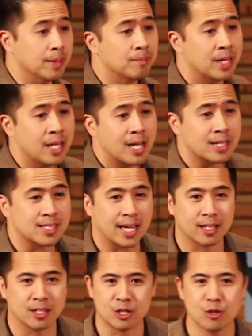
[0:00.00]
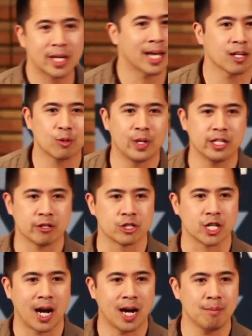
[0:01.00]
me and saying, you can't quit your
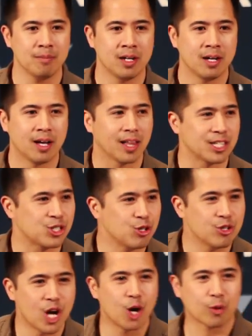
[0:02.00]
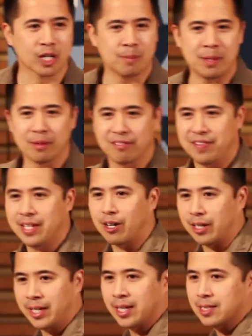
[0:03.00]
job unless you know we're going to be able to feed
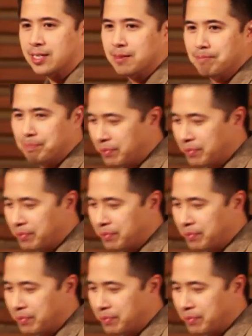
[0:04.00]
our kids.